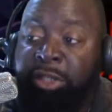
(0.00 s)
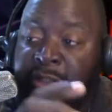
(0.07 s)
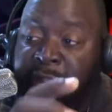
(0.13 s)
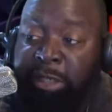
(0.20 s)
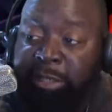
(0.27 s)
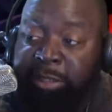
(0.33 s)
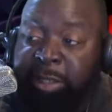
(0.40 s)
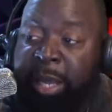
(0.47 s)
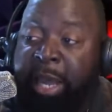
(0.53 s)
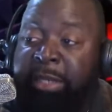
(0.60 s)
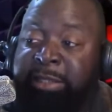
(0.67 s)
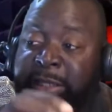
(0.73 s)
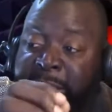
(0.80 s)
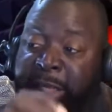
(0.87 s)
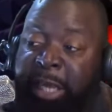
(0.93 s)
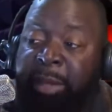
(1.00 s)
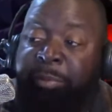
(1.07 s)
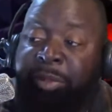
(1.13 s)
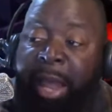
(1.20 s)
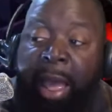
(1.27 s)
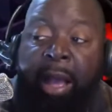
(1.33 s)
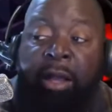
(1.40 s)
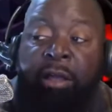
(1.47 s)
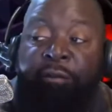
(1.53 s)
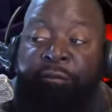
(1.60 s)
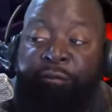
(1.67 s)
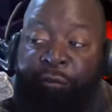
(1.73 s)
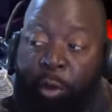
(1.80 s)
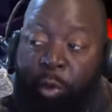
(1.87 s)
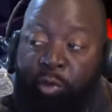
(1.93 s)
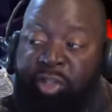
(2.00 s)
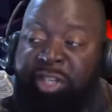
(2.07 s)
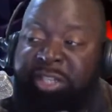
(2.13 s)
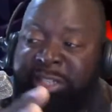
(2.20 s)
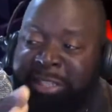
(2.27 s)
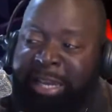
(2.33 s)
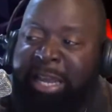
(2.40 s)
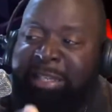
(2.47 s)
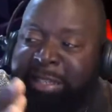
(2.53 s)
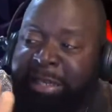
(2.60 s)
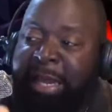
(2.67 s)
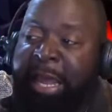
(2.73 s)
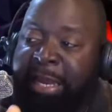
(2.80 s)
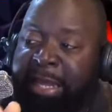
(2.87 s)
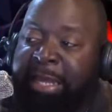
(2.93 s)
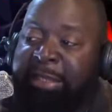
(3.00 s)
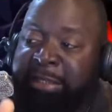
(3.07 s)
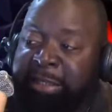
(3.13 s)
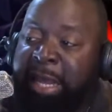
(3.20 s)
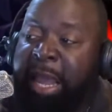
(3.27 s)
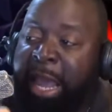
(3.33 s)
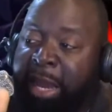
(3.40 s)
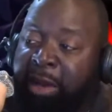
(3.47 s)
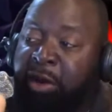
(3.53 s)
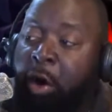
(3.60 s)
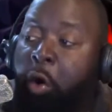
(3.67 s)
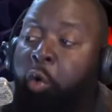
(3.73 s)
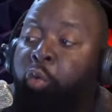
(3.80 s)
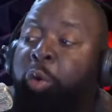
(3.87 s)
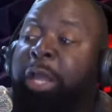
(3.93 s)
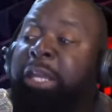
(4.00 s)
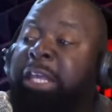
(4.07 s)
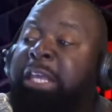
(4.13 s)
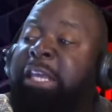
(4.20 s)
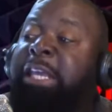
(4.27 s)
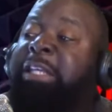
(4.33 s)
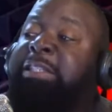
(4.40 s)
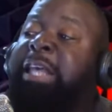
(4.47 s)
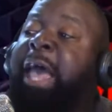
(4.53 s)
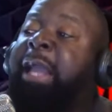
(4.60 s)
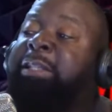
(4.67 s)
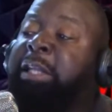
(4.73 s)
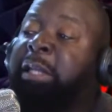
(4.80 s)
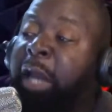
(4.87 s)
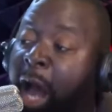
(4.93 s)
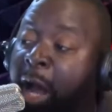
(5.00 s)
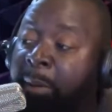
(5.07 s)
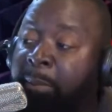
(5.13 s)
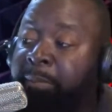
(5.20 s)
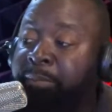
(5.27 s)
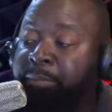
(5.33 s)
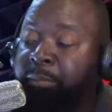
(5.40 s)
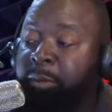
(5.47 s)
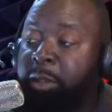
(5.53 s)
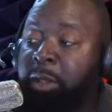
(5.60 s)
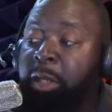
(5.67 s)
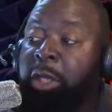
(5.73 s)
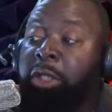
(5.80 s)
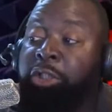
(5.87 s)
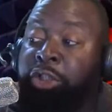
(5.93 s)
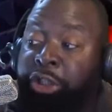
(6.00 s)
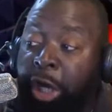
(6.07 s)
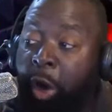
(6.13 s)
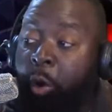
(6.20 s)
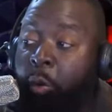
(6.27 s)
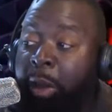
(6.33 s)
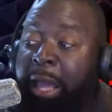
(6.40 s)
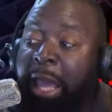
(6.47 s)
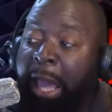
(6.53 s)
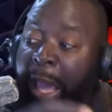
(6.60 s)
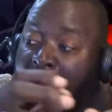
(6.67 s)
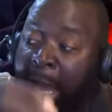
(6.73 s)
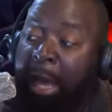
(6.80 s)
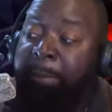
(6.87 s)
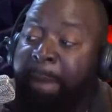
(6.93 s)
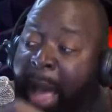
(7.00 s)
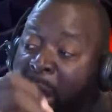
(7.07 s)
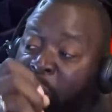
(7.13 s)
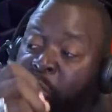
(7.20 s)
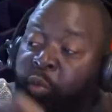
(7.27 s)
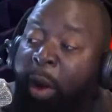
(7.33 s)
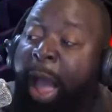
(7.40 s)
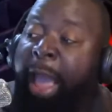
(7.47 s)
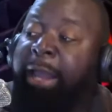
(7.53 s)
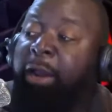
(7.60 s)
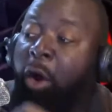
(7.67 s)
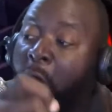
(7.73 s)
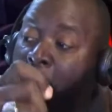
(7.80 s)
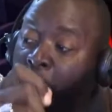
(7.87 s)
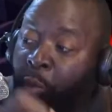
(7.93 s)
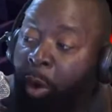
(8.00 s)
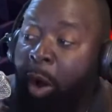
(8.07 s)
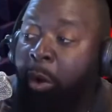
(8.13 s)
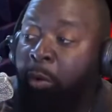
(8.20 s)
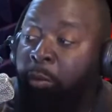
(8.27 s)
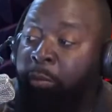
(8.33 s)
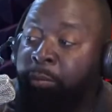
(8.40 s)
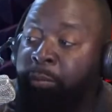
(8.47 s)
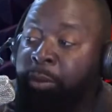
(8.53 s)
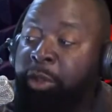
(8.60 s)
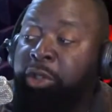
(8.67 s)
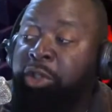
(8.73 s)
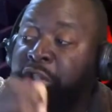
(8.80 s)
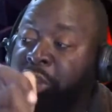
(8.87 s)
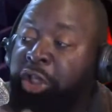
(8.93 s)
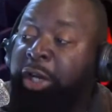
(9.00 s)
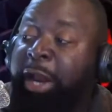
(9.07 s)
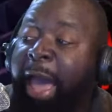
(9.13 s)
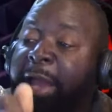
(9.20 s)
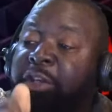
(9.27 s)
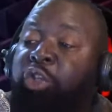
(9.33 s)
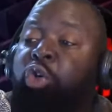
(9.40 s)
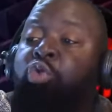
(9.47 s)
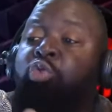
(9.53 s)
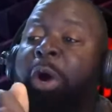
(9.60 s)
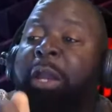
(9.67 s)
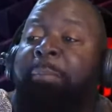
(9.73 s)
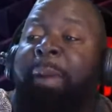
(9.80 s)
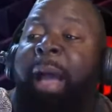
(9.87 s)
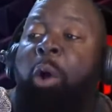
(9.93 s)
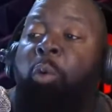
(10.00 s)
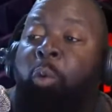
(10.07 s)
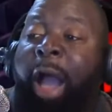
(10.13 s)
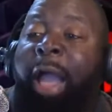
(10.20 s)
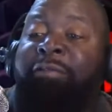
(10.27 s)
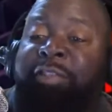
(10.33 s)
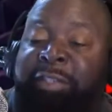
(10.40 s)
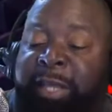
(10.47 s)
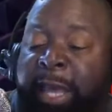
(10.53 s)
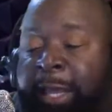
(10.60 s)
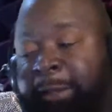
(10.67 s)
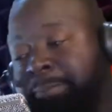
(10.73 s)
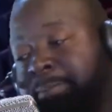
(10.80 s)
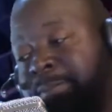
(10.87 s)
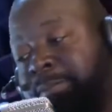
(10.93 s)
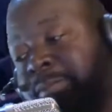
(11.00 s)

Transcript: She said to keep down confusion, just let his dad know when he is acting up. Joe, am I right or wrong? Should I do what my wife say?